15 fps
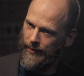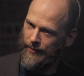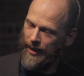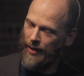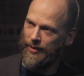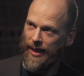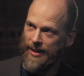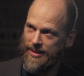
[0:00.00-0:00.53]

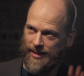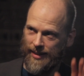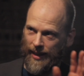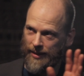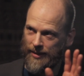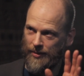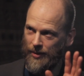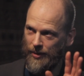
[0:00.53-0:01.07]
Now that's
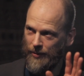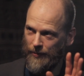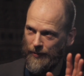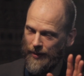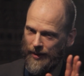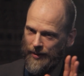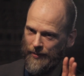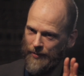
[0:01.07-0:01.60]
like,
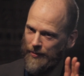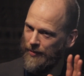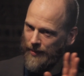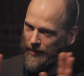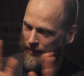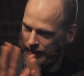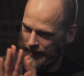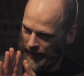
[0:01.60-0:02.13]

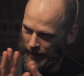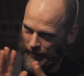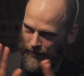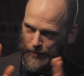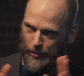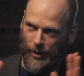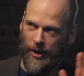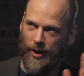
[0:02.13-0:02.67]
they
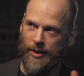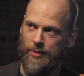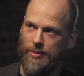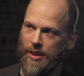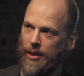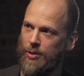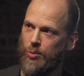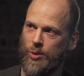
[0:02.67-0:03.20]
pride
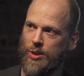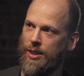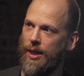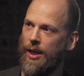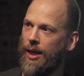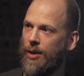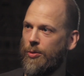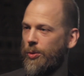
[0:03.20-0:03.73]
themselves with
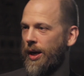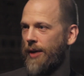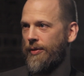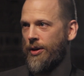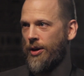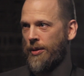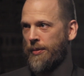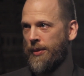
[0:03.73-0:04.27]
saying we have
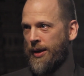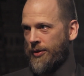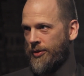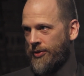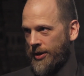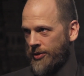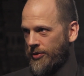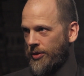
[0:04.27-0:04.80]
an arm's
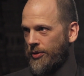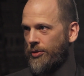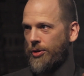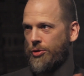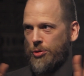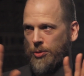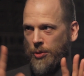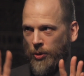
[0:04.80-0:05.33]
length distance,
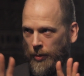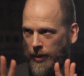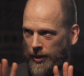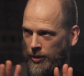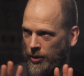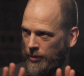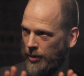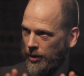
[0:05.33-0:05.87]
there should be
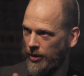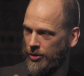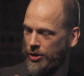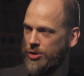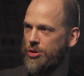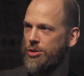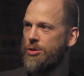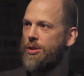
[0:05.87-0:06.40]
no
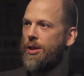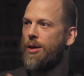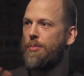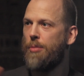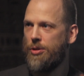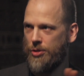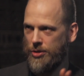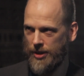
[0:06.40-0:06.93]
politicians there,
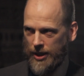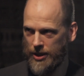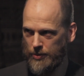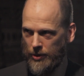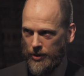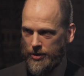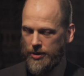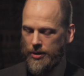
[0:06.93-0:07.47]
but just
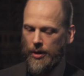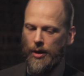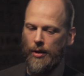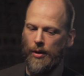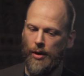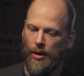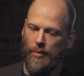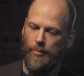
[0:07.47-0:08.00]
experts.
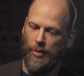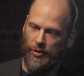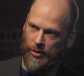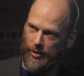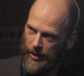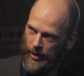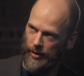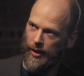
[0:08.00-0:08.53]
But
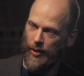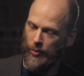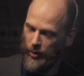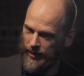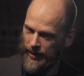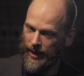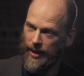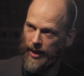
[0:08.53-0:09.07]
clearly
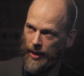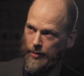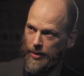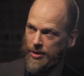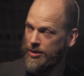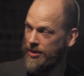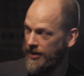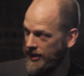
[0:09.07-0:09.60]
when that
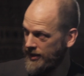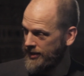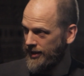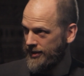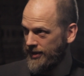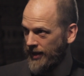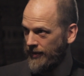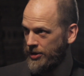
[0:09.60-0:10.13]
happens, this
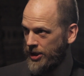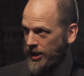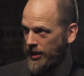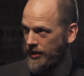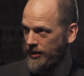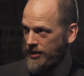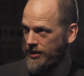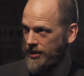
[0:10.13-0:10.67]
doesn't have a
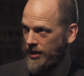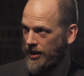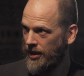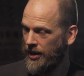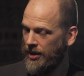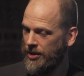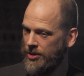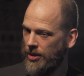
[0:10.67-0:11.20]
chance.
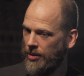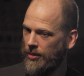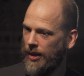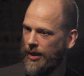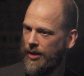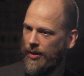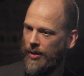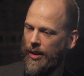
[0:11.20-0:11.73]
So
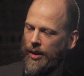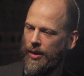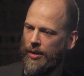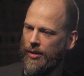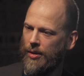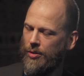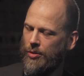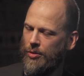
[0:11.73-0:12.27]
like,
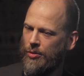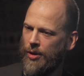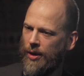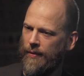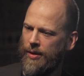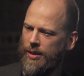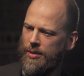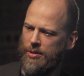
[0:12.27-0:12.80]
do you
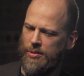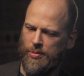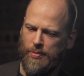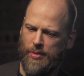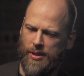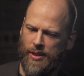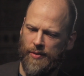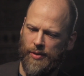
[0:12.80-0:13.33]
have any
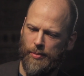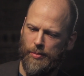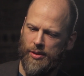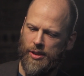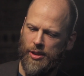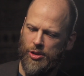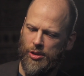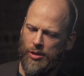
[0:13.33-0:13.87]
specific
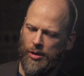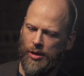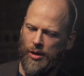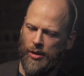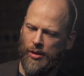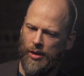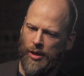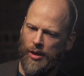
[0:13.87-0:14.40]
position
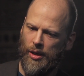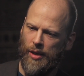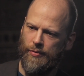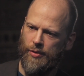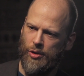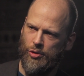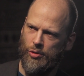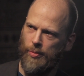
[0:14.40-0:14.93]
on if
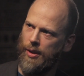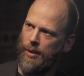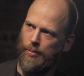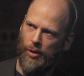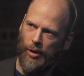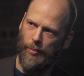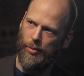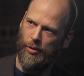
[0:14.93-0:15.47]
there should be a
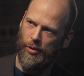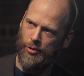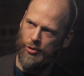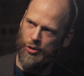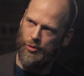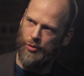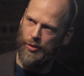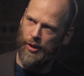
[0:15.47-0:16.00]
popular
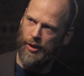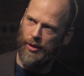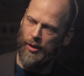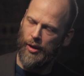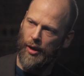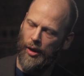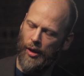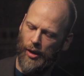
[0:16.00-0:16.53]
jury?
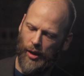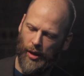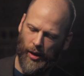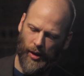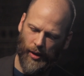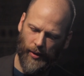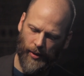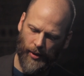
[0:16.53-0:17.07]

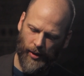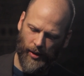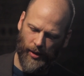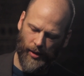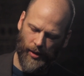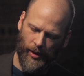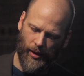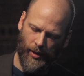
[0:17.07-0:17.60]

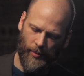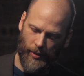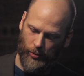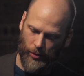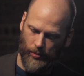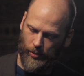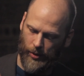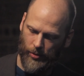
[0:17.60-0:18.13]
I mean,
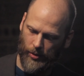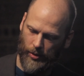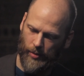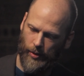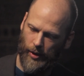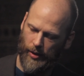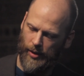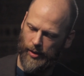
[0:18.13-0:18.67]
we talked
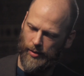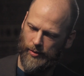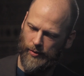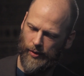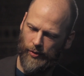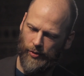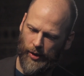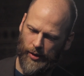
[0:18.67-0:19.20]
about it,
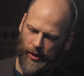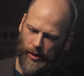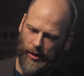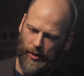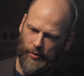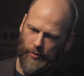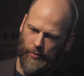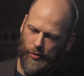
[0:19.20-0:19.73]
this idea
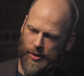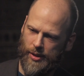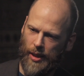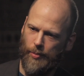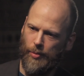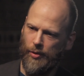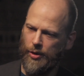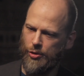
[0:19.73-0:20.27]
that, for
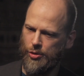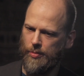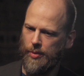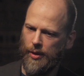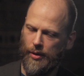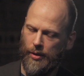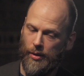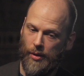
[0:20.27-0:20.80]
example, there should
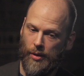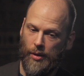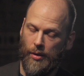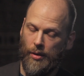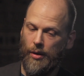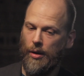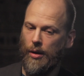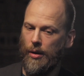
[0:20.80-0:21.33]
be,
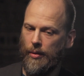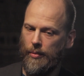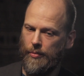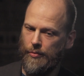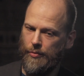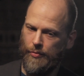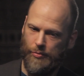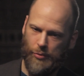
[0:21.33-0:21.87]

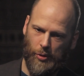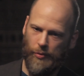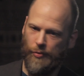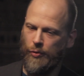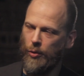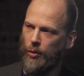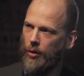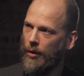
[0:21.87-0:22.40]

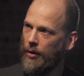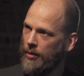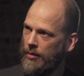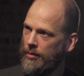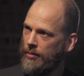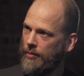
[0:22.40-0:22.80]
4